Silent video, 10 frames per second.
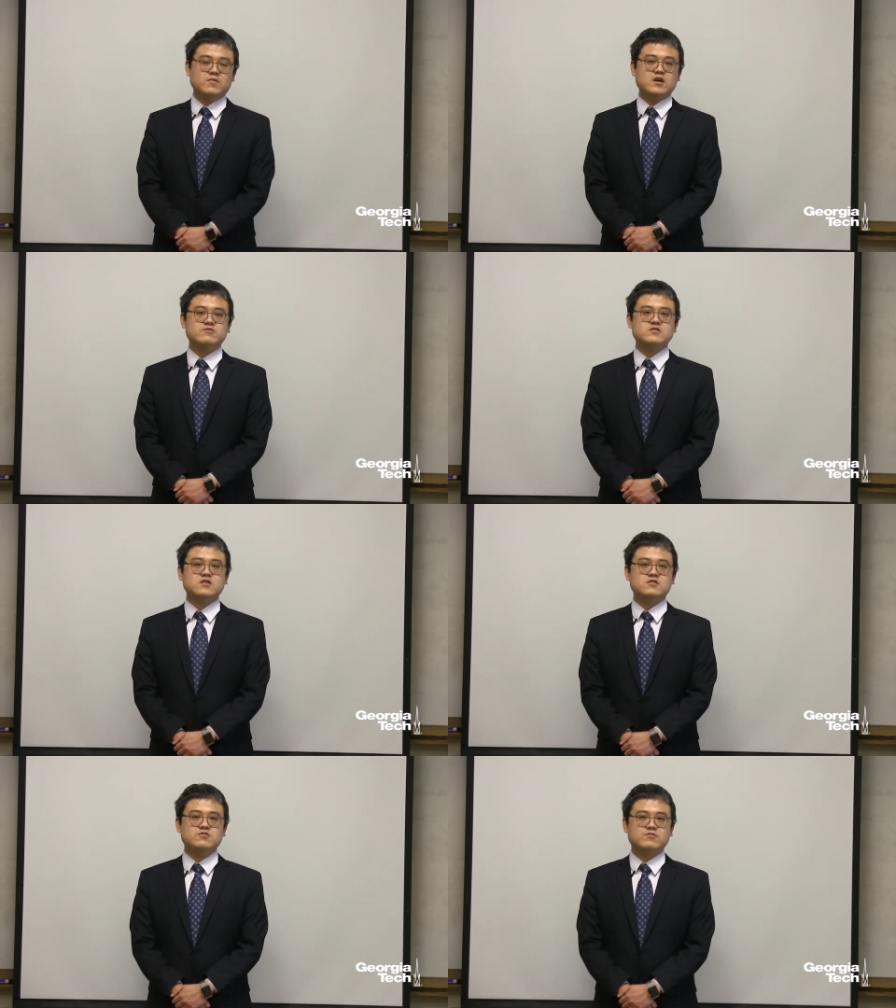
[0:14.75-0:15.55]
My
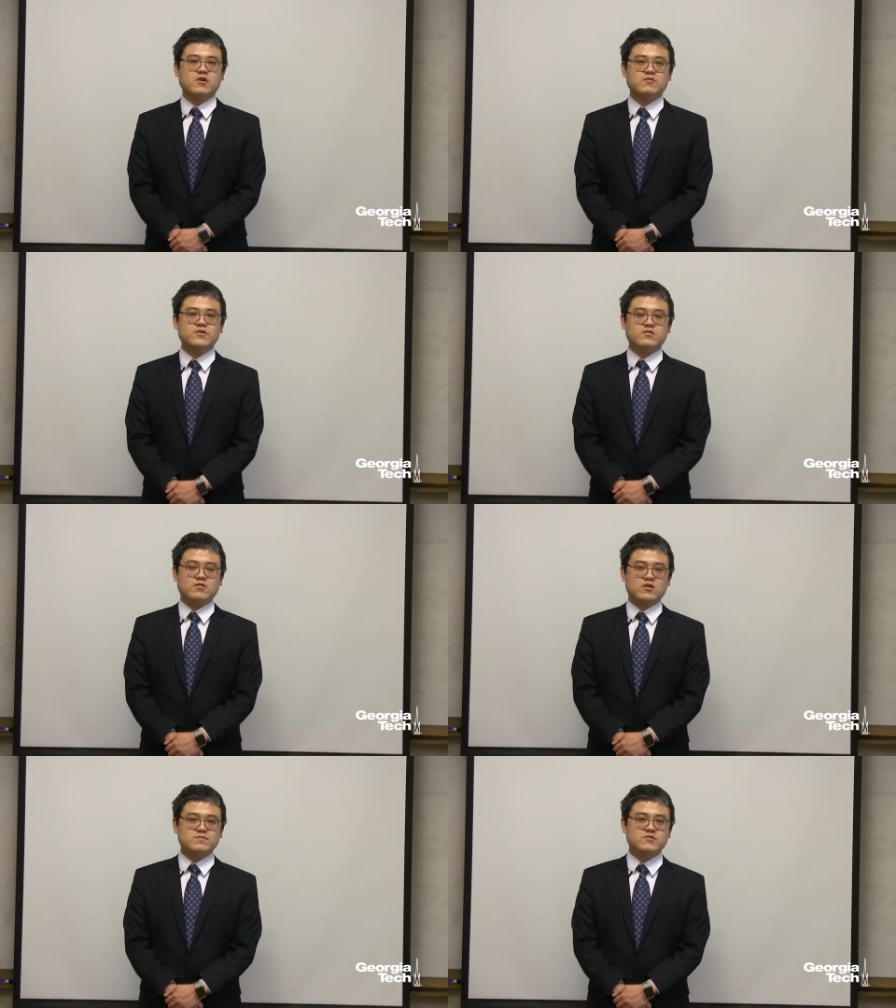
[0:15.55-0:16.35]
research revolving
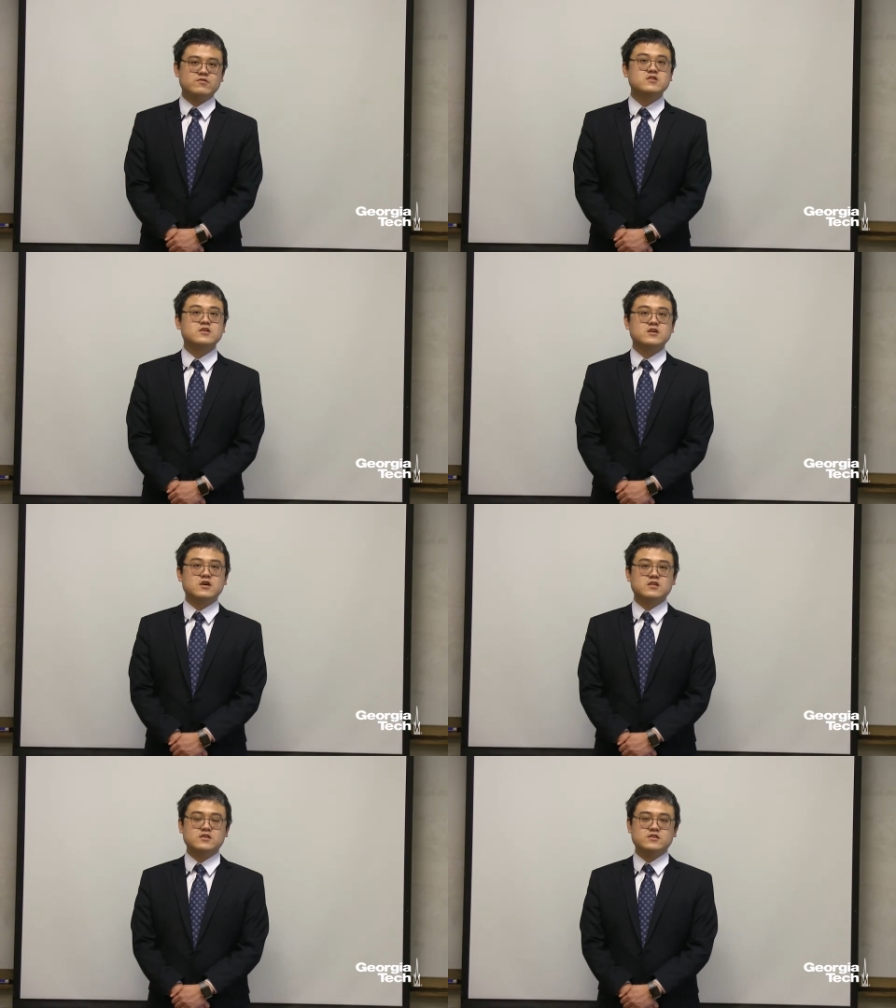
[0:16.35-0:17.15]
around building
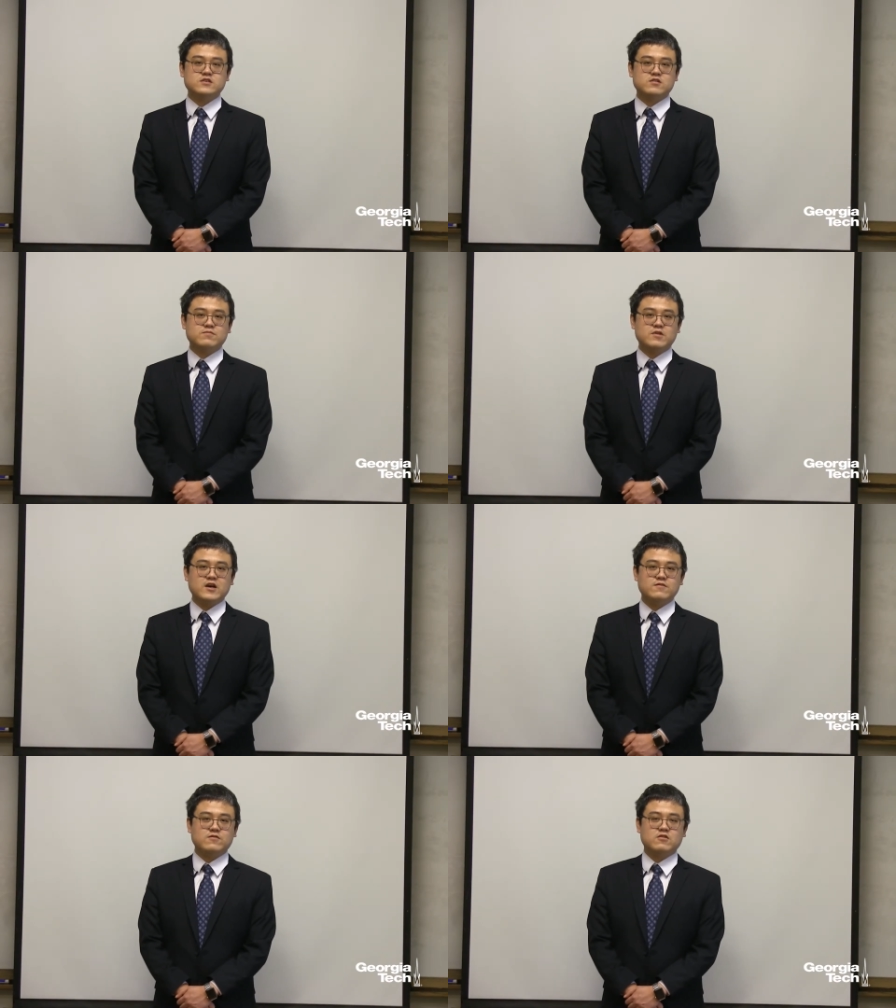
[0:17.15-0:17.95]
a digital
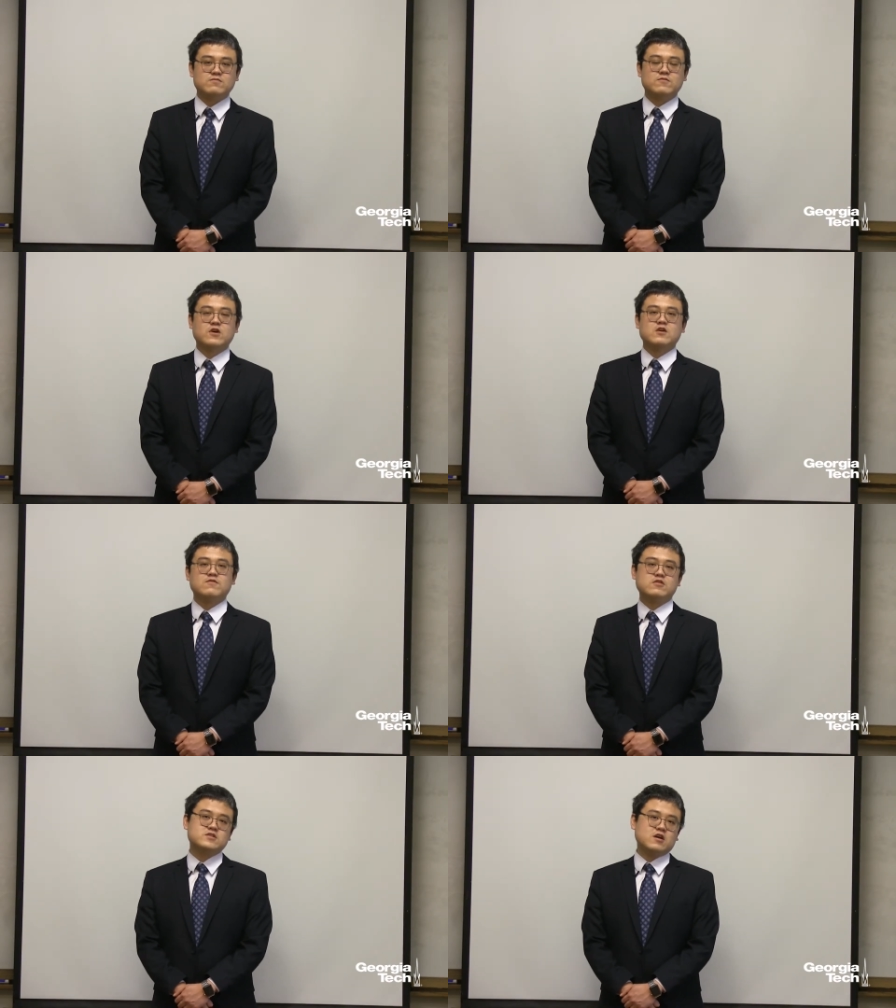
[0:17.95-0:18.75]
platform
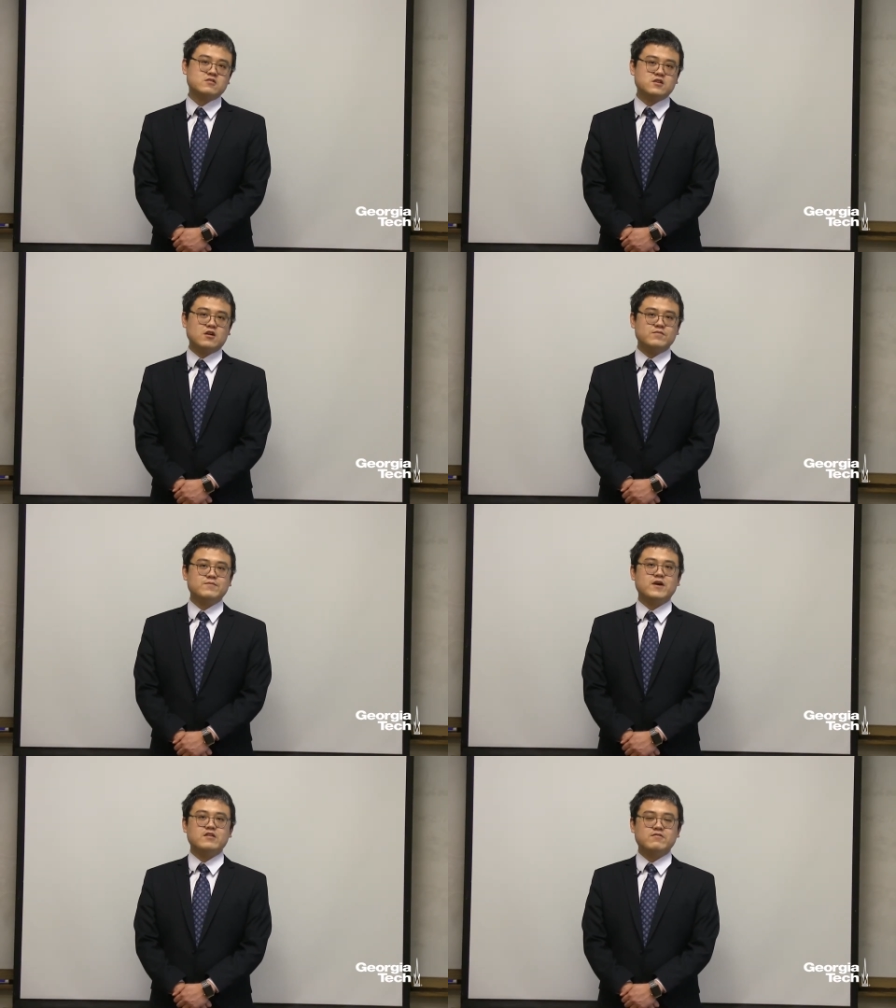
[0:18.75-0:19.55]
for cell
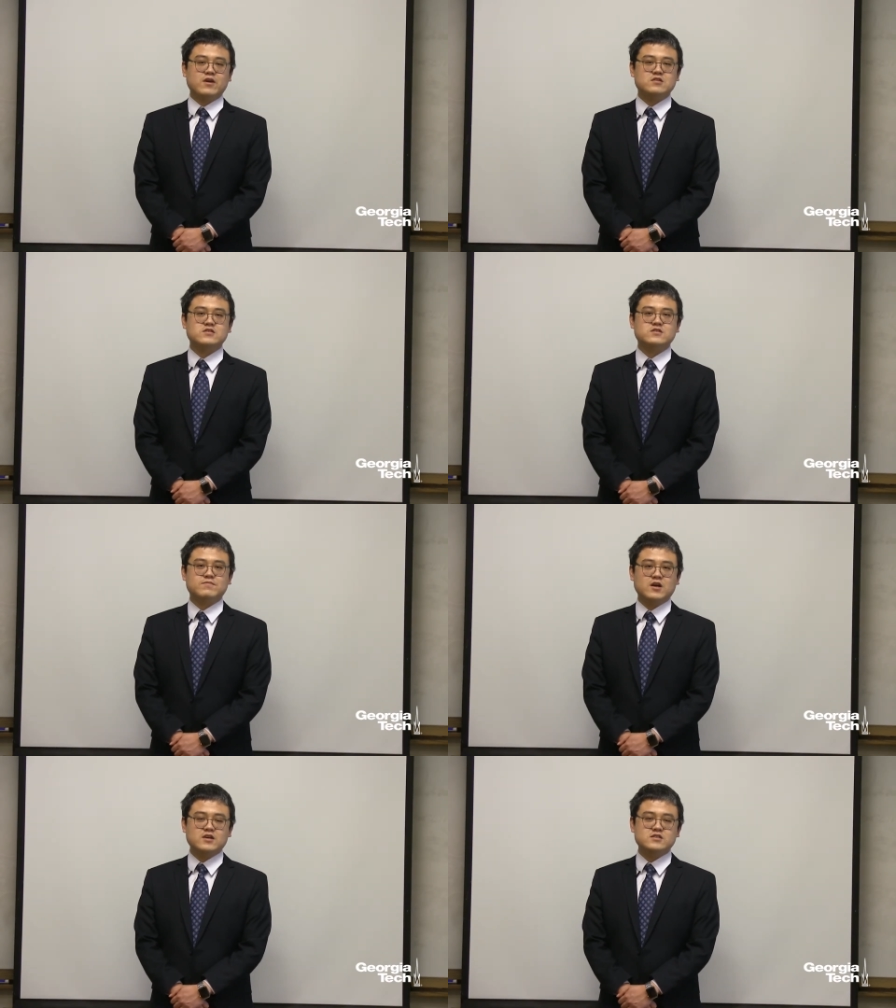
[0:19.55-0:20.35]
therapy manufacturing
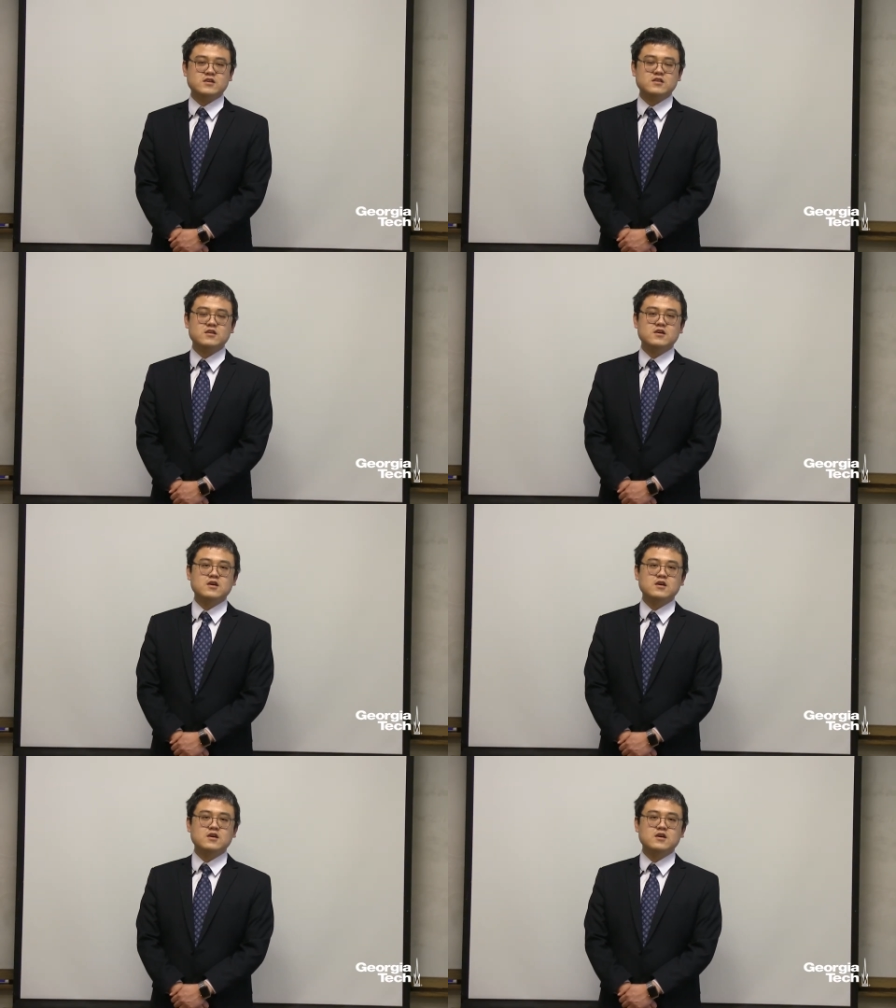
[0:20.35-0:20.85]
supply chain.